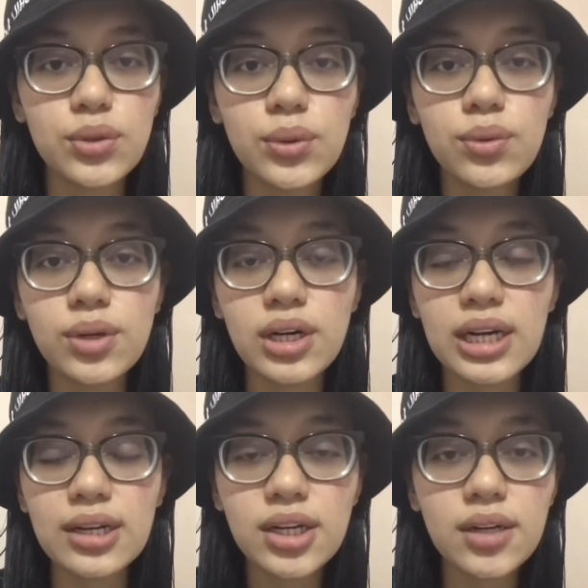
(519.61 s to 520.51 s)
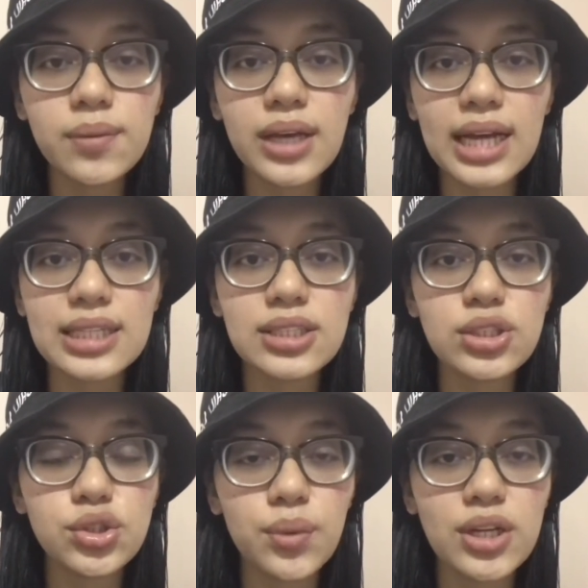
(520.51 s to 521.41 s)
who are currently at a
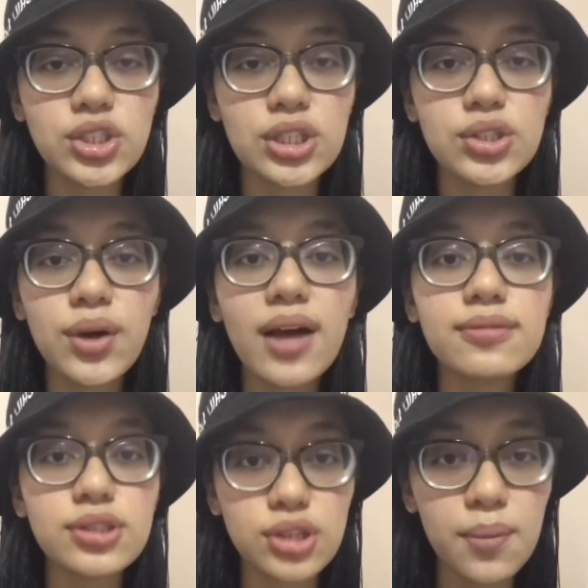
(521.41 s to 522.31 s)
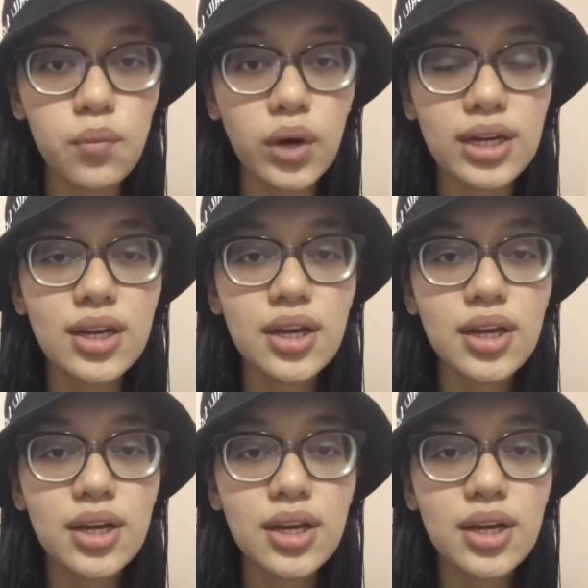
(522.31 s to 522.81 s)
situation to have someone